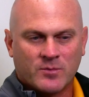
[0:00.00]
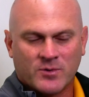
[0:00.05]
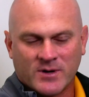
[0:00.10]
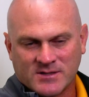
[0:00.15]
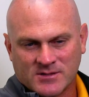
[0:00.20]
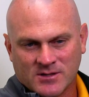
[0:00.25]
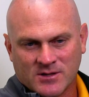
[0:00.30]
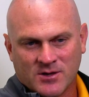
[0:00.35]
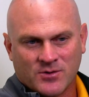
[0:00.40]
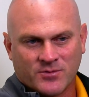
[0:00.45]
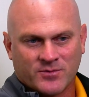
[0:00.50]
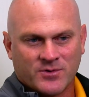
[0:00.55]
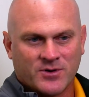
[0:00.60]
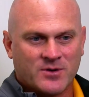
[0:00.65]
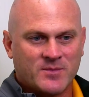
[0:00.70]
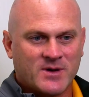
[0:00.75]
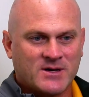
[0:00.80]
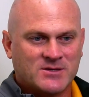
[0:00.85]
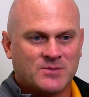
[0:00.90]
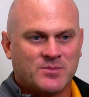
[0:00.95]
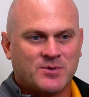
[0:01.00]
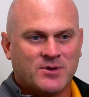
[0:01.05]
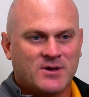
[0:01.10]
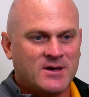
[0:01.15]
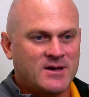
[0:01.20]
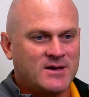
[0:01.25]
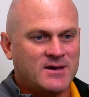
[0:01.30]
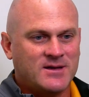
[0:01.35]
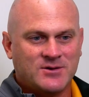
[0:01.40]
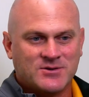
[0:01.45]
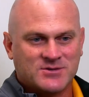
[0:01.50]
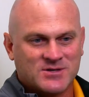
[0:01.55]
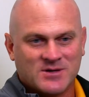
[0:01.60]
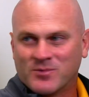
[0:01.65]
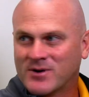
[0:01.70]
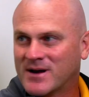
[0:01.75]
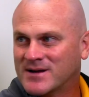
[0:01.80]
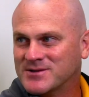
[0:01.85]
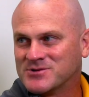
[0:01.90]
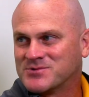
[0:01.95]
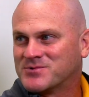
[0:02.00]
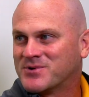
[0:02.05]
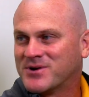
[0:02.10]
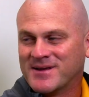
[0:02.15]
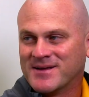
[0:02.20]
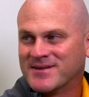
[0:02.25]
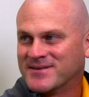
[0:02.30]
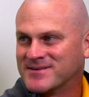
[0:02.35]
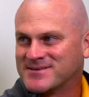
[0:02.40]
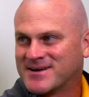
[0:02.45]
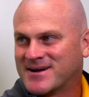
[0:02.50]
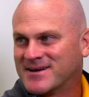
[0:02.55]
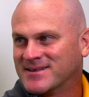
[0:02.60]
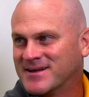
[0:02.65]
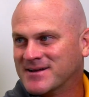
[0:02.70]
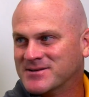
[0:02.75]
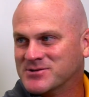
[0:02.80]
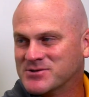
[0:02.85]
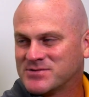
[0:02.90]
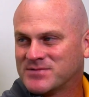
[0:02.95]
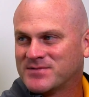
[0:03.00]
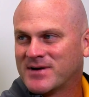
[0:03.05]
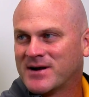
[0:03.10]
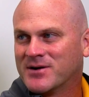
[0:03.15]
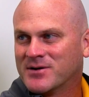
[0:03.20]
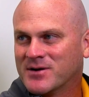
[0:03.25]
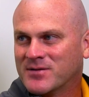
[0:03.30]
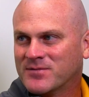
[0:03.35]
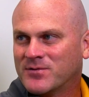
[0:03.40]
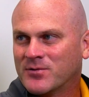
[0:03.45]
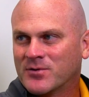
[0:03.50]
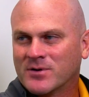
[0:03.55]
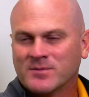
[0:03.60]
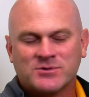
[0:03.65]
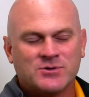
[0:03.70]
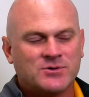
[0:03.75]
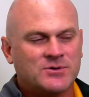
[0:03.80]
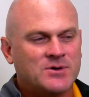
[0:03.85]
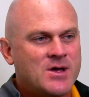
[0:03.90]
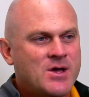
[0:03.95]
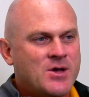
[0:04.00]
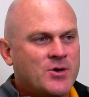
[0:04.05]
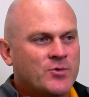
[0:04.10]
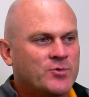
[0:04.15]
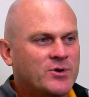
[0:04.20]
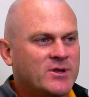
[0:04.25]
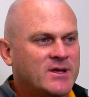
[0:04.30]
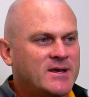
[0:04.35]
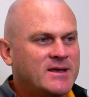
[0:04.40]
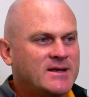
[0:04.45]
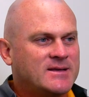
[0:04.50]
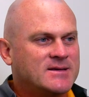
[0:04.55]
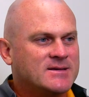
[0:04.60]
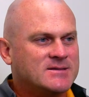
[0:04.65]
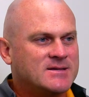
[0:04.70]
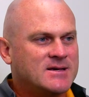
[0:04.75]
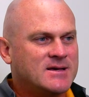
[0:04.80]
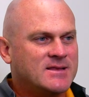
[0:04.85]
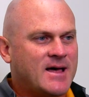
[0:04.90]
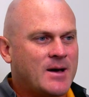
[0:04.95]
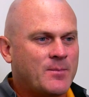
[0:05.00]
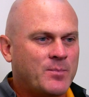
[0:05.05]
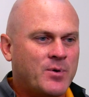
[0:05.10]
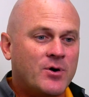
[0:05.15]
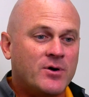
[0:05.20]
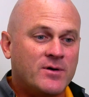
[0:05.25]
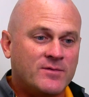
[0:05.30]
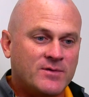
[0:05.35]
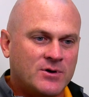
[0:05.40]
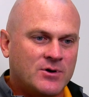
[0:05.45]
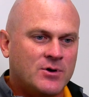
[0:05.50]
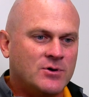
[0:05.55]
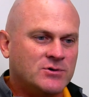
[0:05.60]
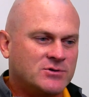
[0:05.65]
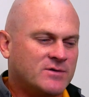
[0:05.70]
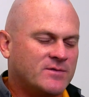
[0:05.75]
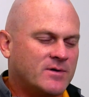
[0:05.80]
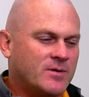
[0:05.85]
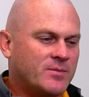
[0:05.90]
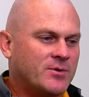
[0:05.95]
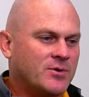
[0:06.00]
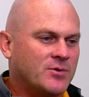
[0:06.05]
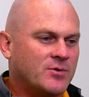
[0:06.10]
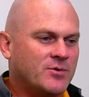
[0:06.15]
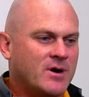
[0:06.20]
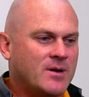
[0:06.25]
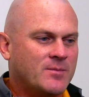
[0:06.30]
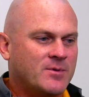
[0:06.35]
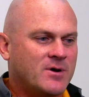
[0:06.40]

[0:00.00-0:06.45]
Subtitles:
breaks a long runner, makes a play, and you see Brad just running down the sideline, just fired up for him. So really neat to see that part of the culture of our program